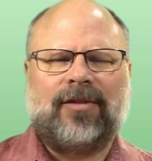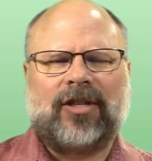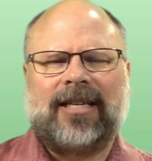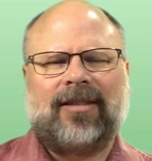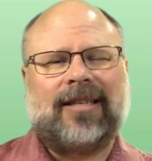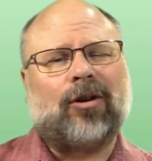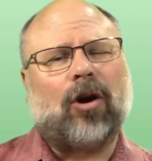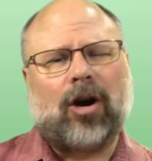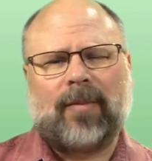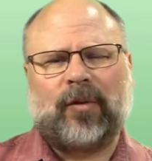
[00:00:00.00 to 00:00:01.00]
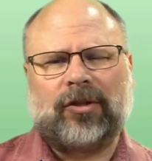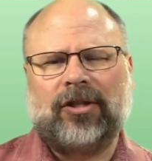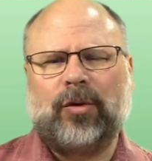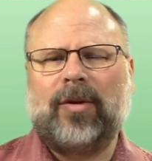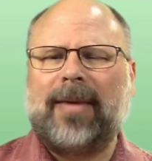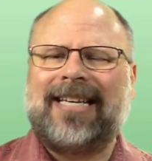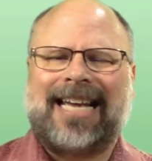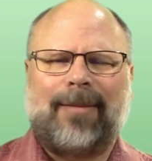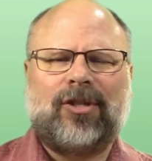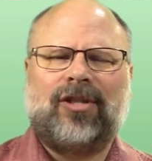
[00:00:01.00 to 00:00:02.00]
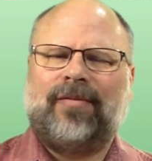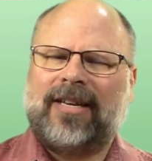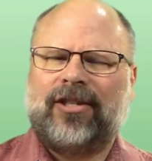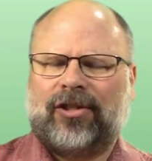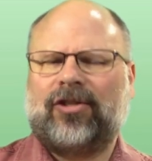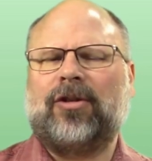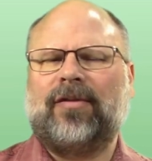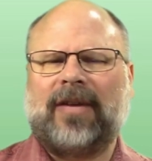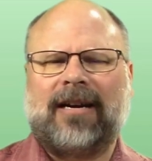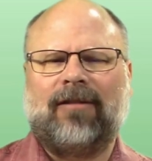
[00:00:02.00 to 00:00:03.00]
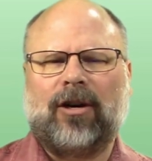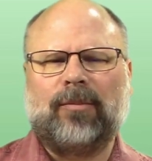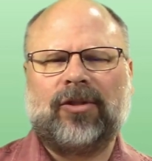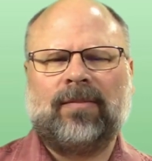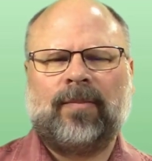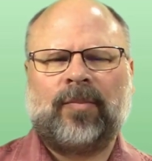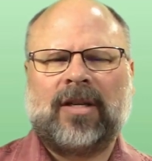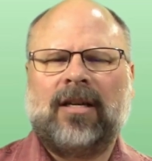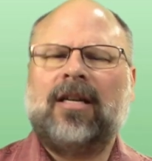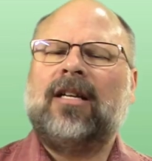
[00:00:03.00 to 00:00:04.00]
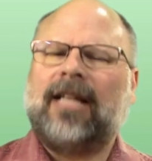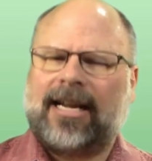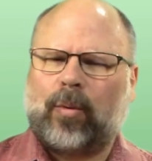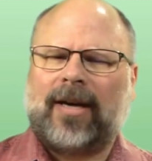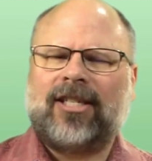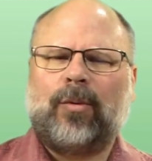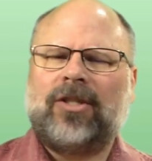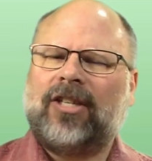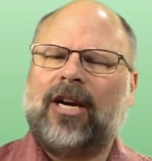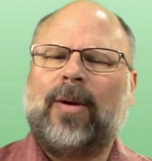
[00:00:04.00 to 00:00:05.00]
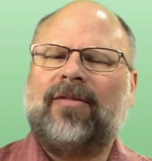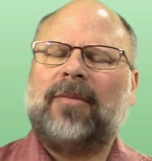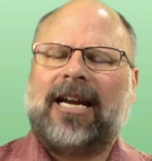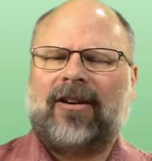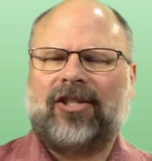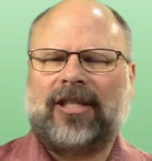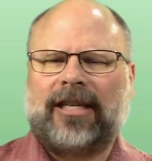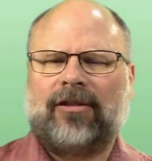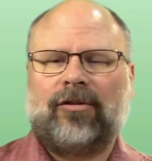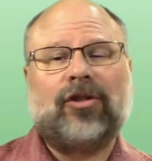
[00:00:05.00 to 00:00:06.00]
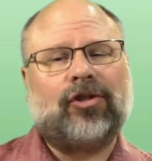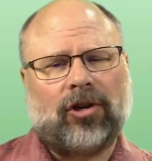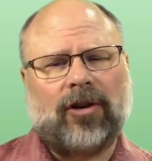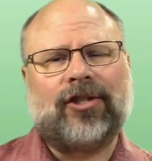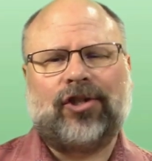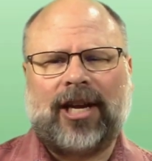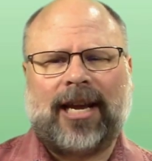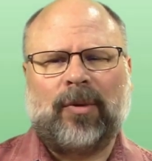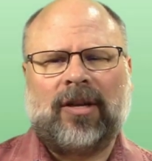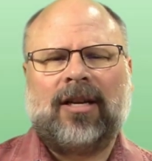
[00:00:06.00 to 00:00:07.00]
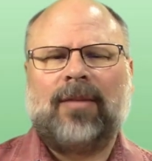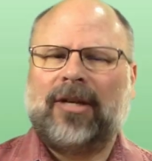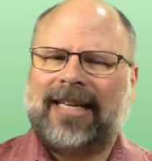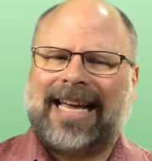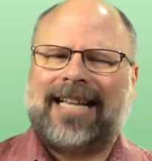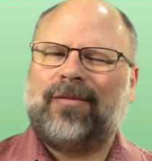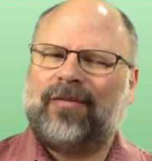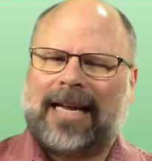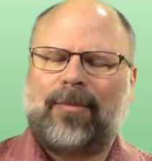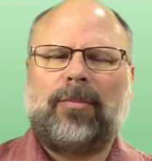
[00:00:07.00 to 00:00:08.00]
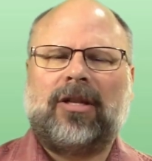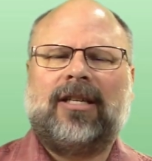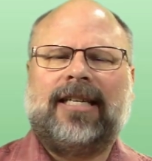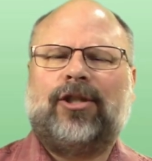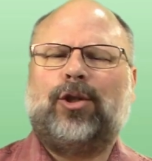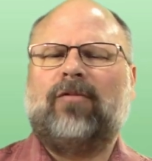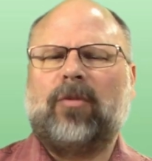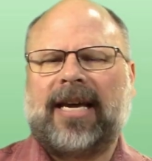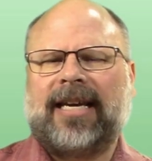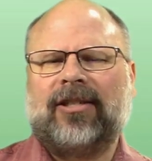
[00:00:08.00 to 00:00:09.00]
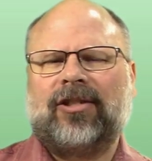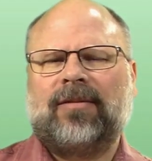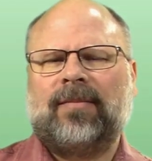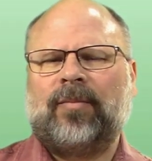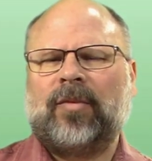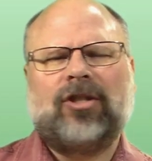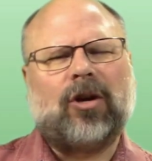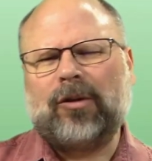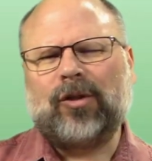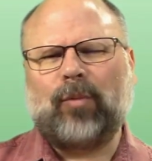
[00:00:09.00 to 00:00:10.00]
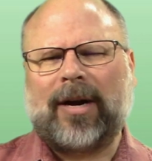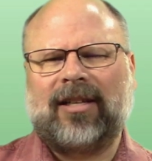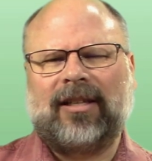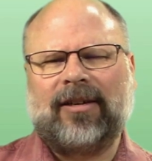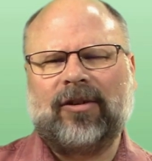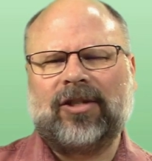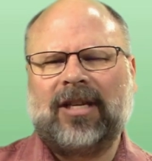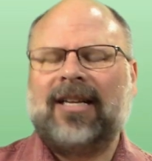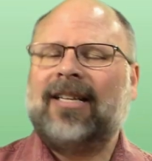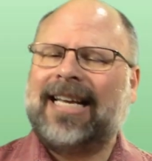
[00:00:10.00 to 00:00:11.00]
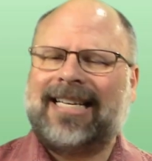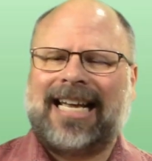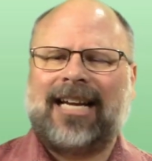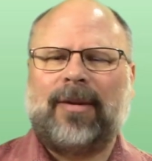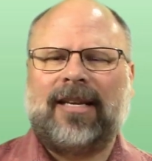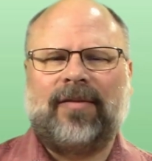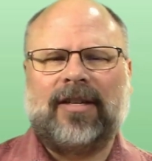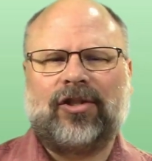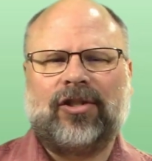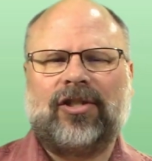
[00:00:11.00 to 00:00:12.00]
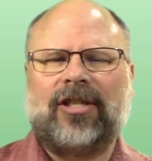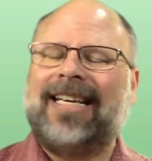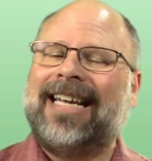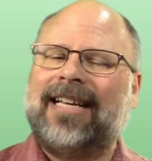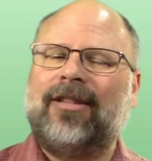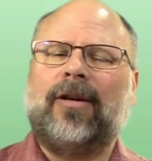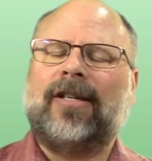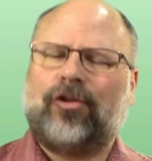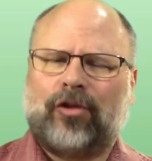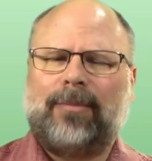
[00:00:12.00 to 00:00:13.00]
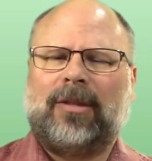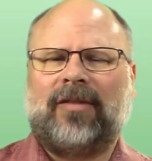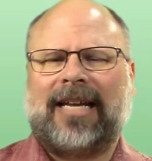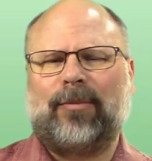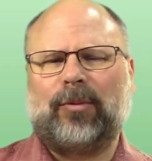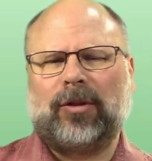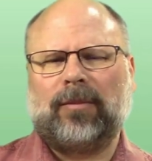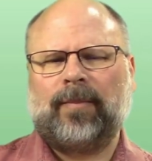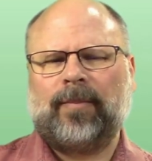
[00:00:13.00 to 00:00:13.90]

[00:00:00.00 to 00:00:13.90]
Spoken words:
in it that are harmful to you and may damage the finishes on your firearms. Likewise, I would stay away from kerosene. Sure, it's cheap, but again, the flammability issue remains. Don't use brake cleaners. They attack many finishes, and again, they're extremely flammable.